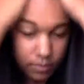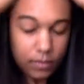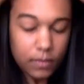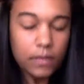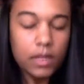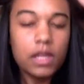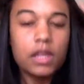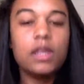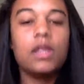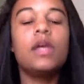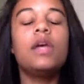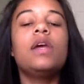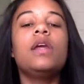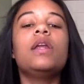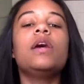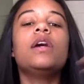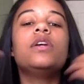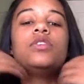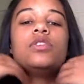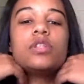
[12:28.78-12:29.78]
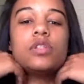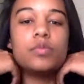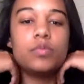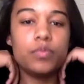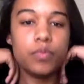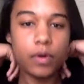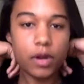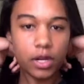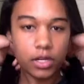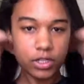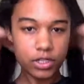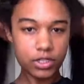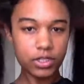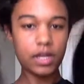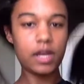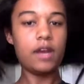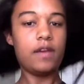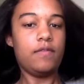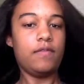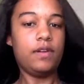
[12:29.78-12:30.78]
and then I just brush
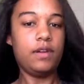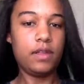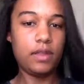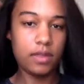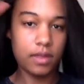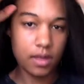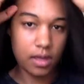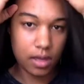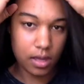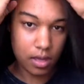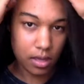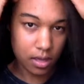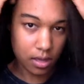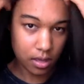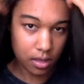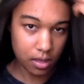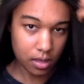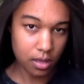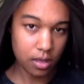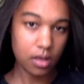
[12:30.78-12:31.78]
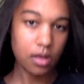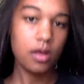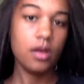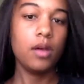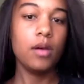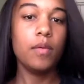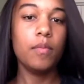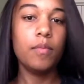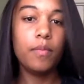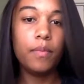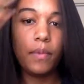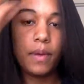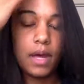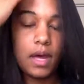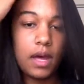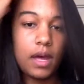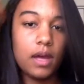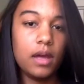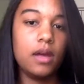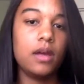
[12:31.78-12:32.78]
everything
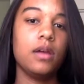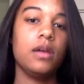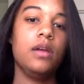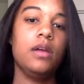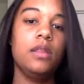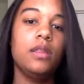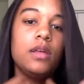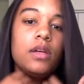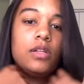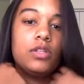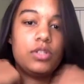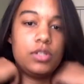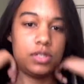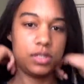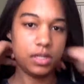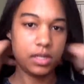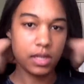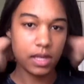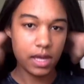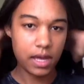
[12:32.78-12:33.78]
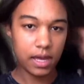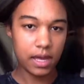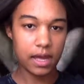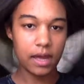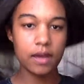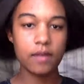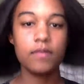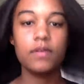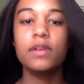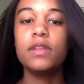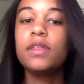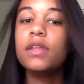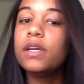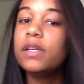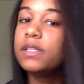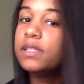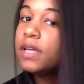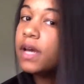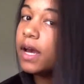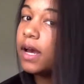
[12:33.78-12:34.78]
back and then just lay
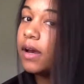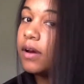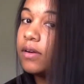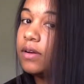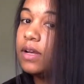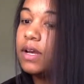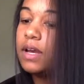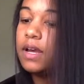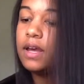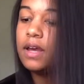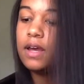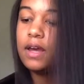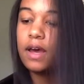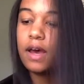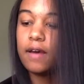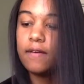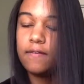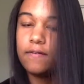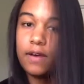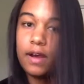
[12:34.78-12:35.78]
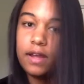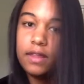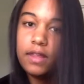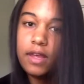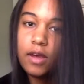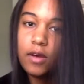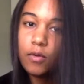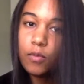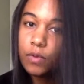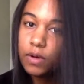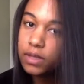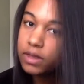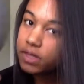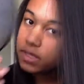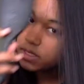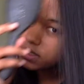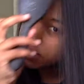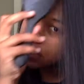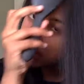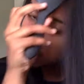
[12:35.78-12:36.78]
everything down. I find that what
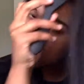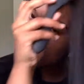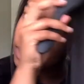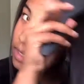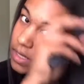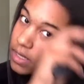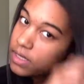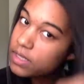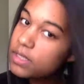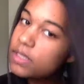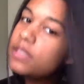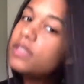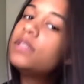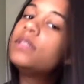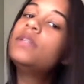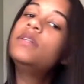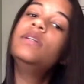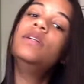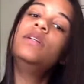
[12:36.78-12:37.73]
this does